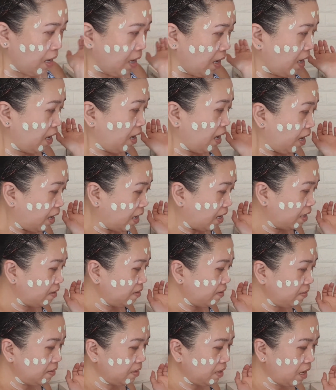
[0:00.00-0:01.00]

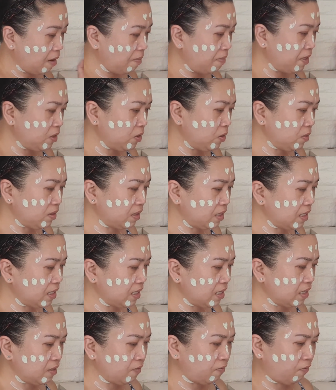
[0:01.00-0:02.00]
and I've been using
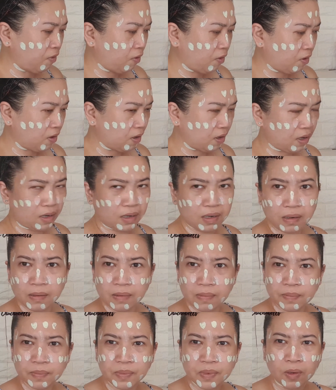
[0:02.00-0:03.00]
this for
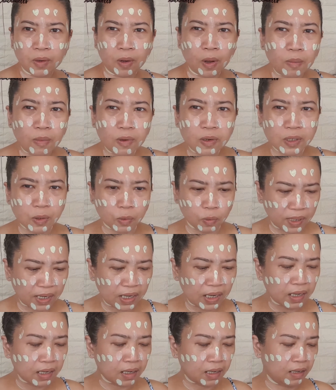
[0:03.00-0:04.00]
almost a
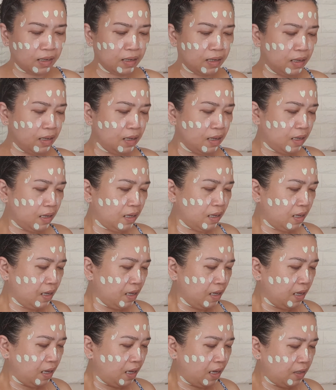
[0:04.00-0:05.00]
week,
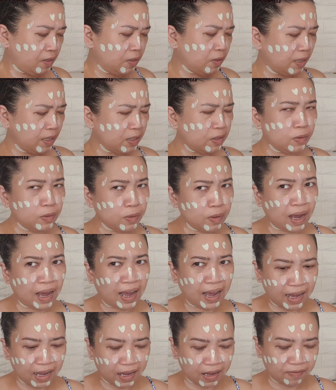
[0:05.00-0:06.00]
and so I do
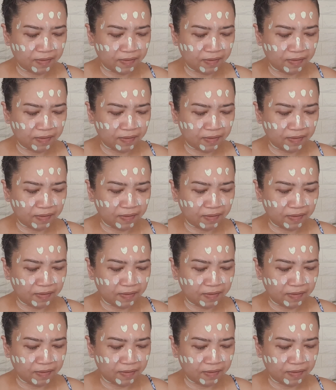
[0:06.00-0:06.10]
have